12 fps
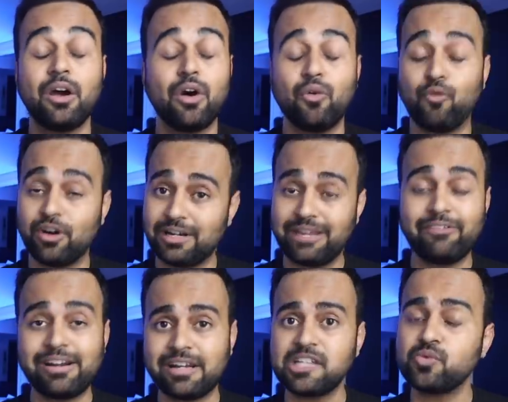
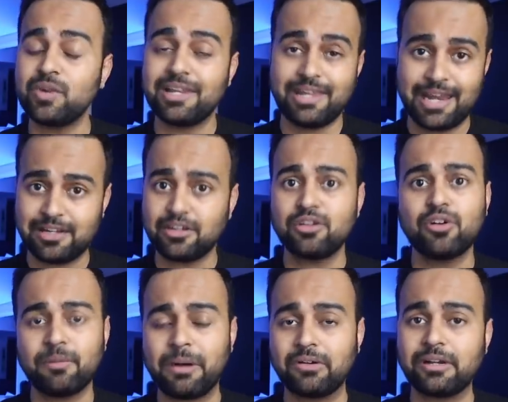Whatever it is, we'll get to know
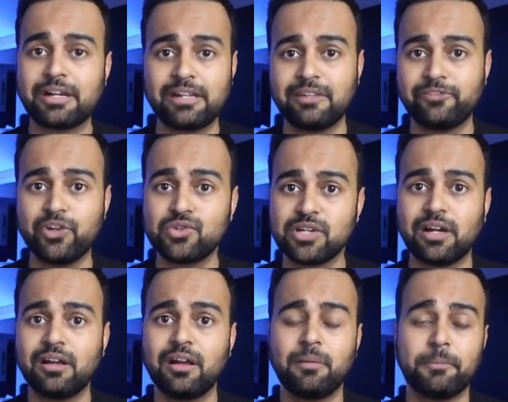about it in the
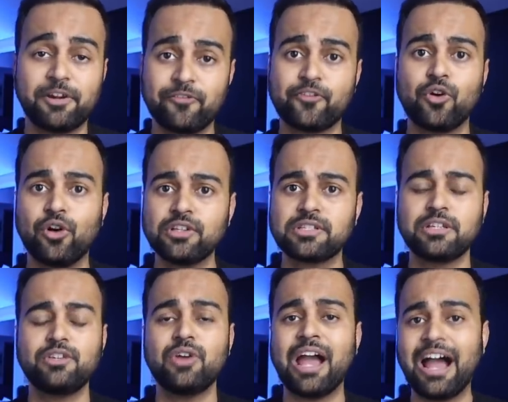future. But of course,
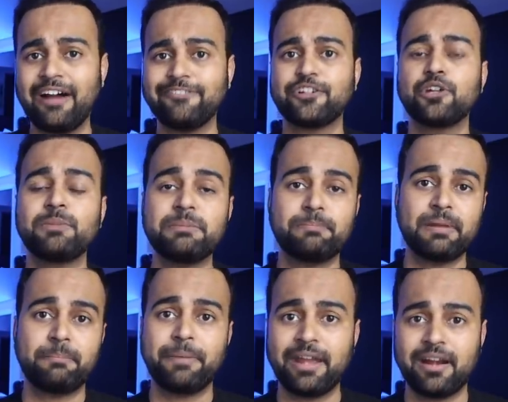you have to be
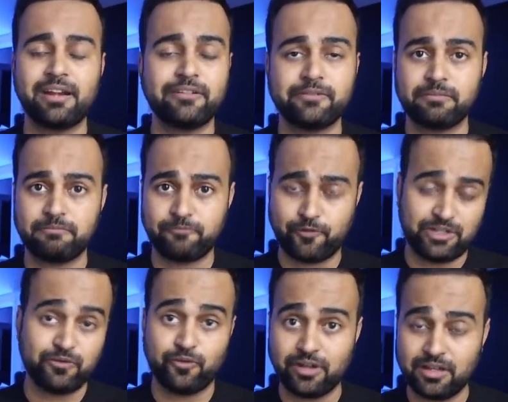prepared for
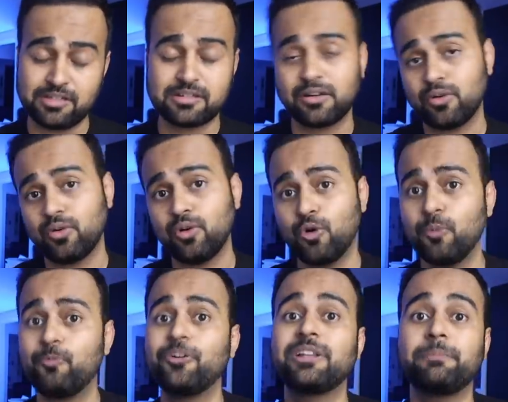the worst,
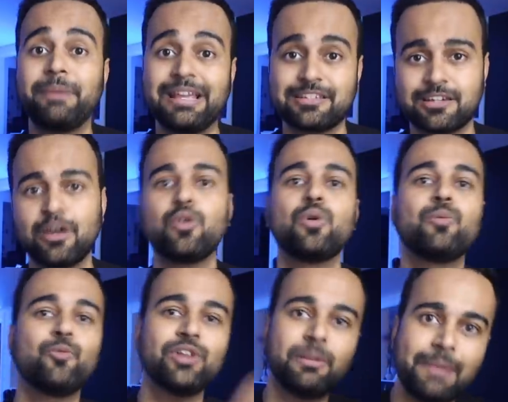hope for the best.
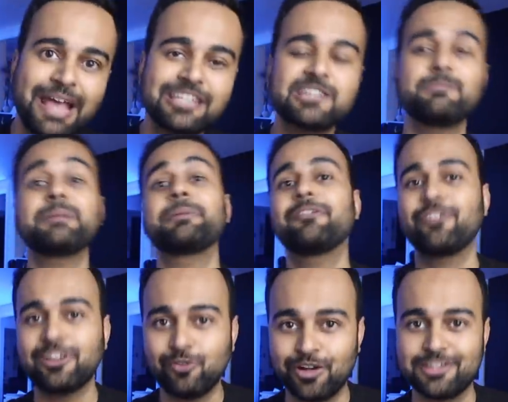Hope for the best, prepare for
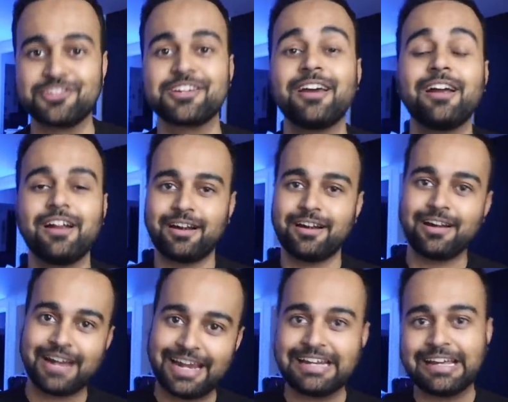the worst,
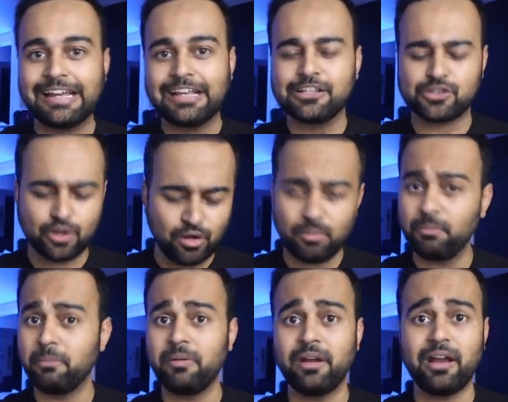right?
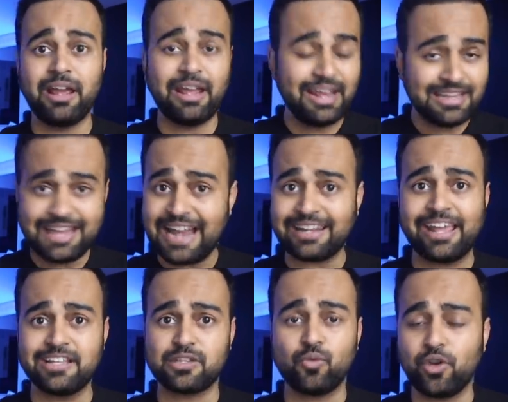So in that
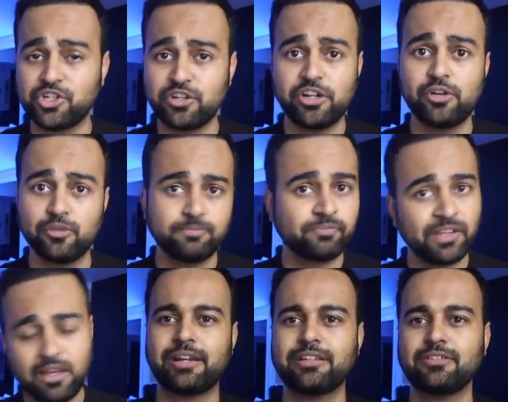case, what should you do?
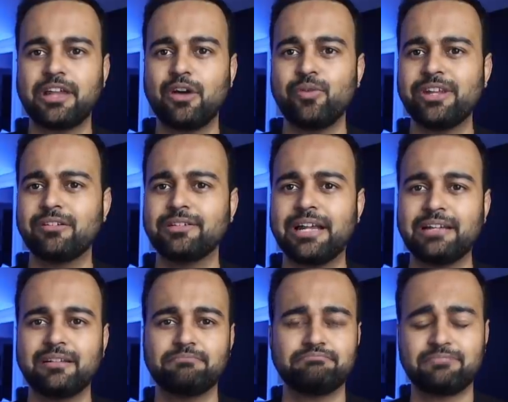Okay, so now we know
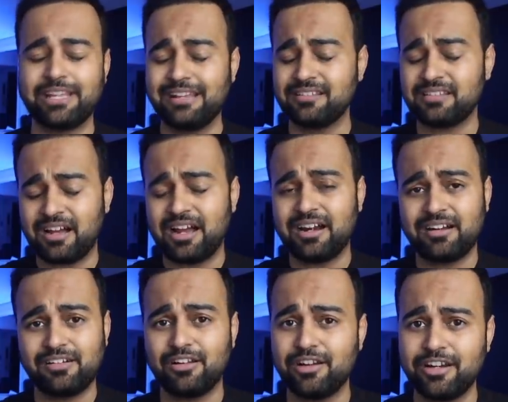that things are
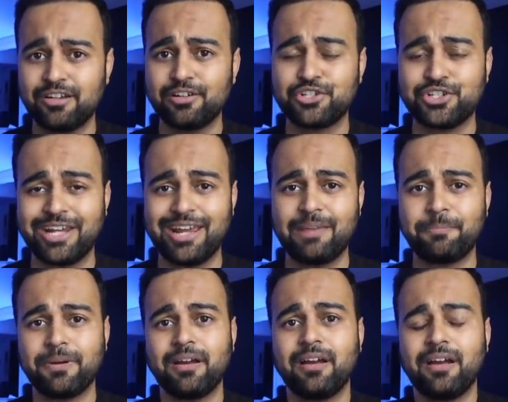not in good shape,
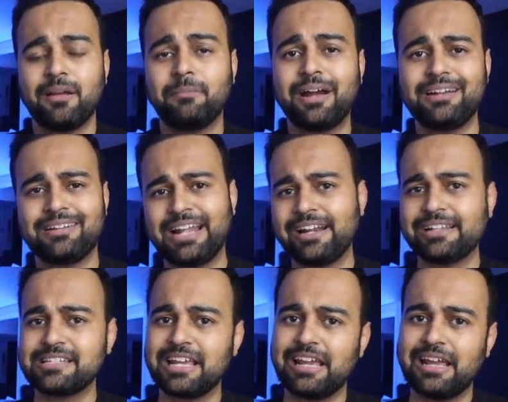but that
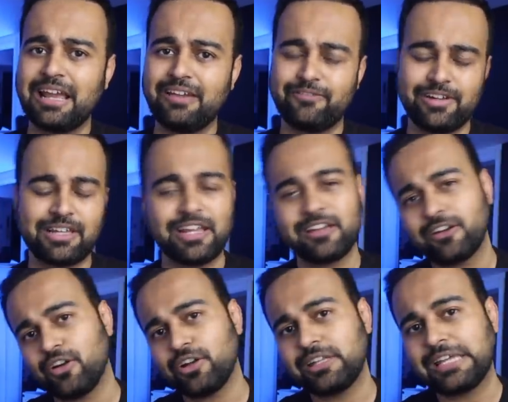is
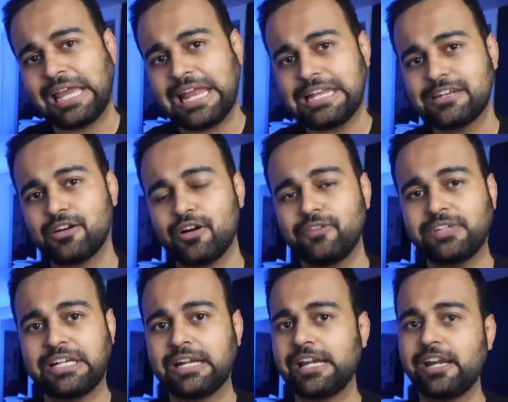everything on the end of
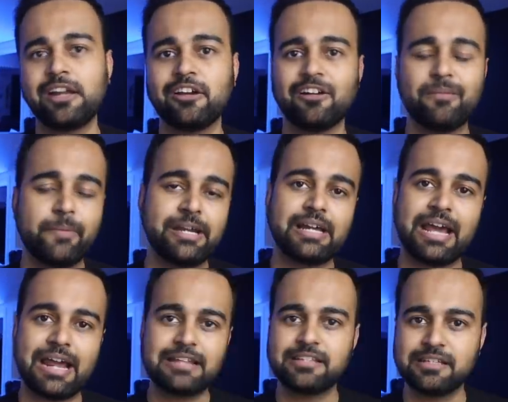the Canadian government,
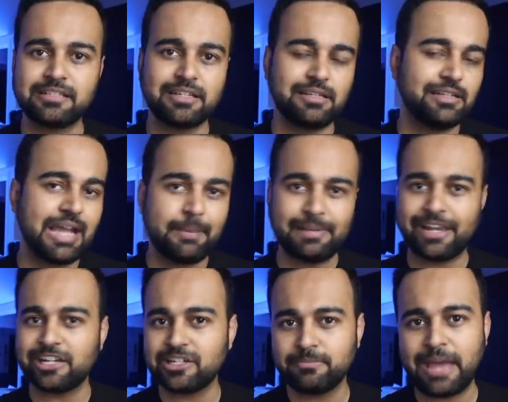IRCC, the
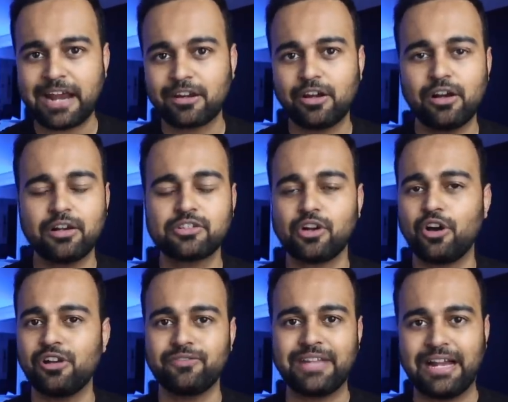application backlogs,
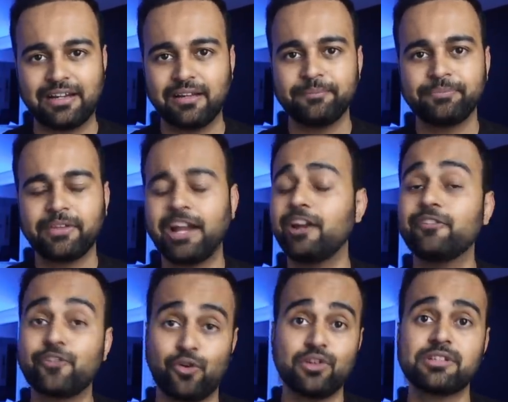all of that. And
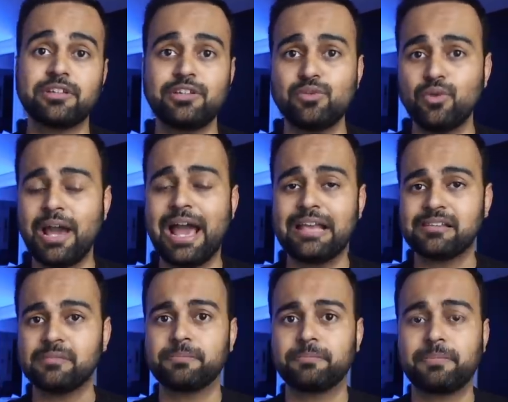of course, you as
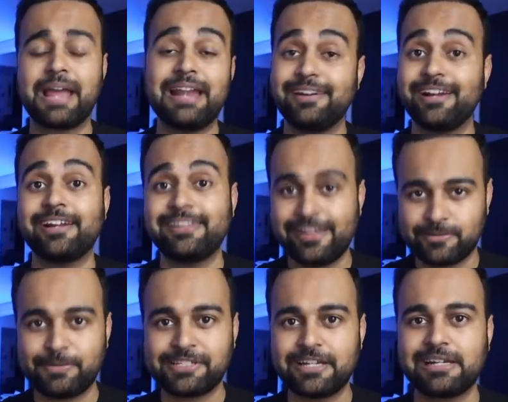a candidate in the
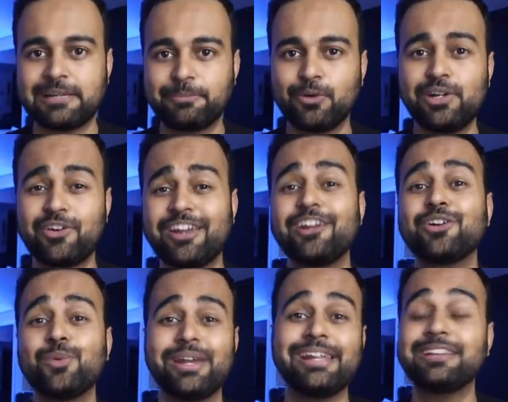express entry pool, you cannot
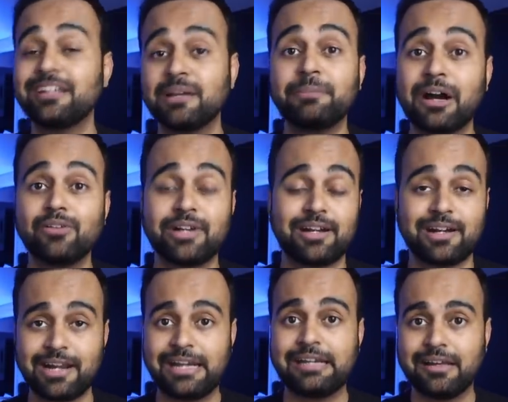do anything about it,
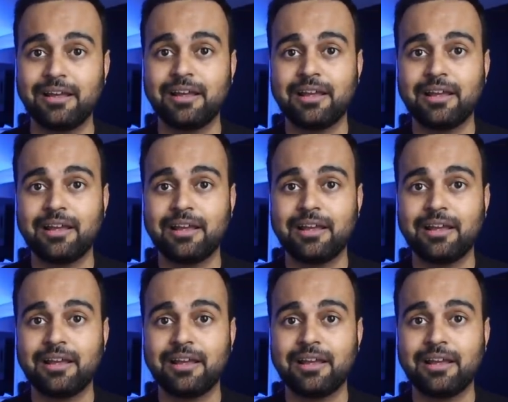right?